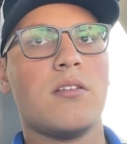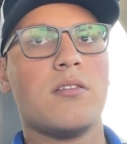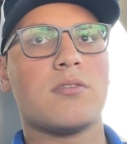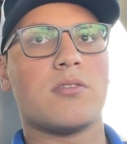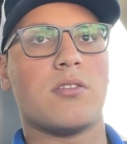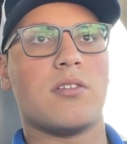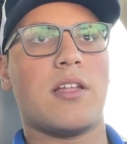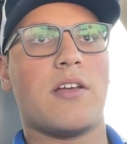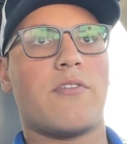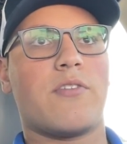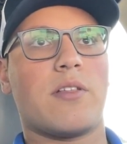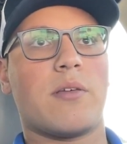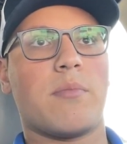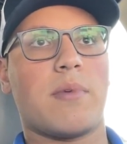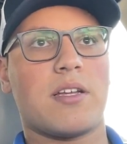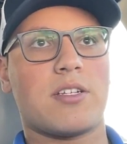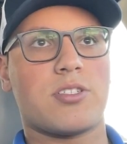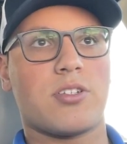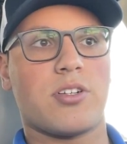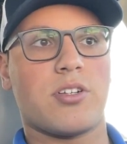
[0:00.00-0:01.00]
So definitely
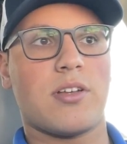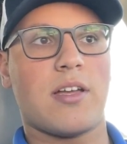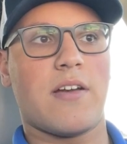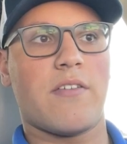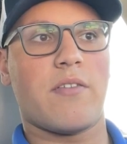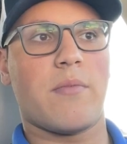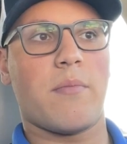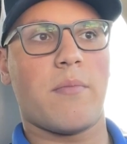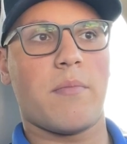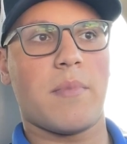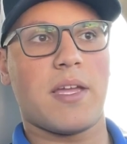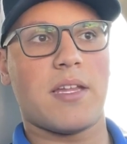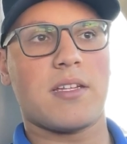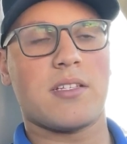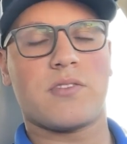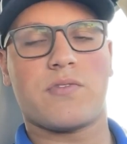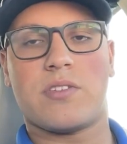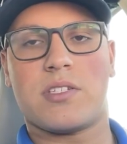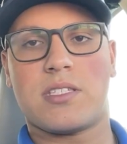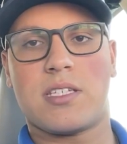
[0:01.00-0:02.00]
make sure you have a
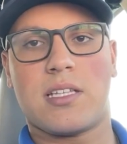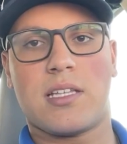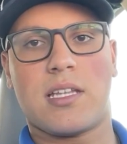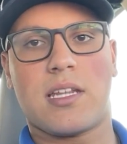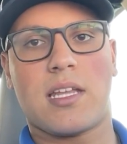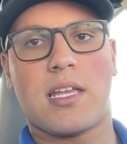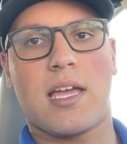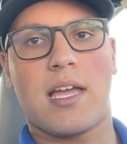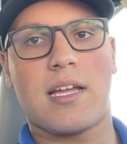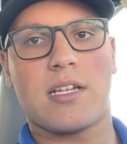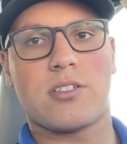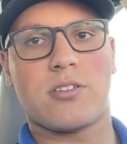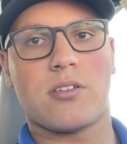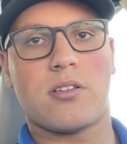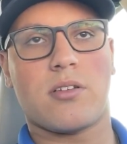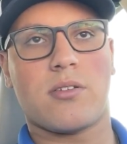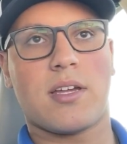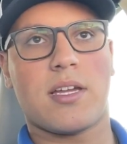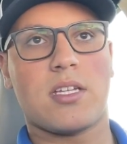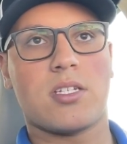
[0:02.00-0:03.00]
maintenance facility at your
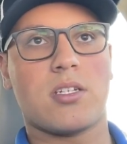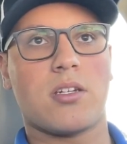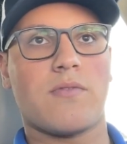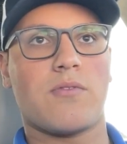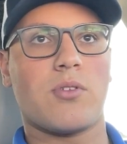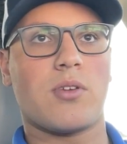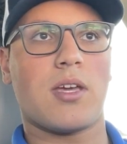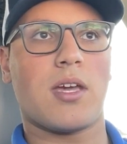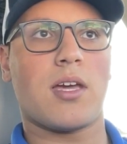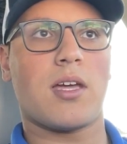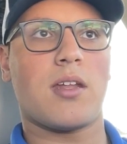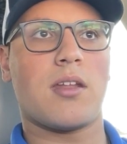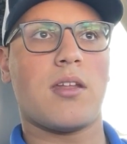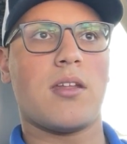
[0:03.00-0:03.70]
location if you can.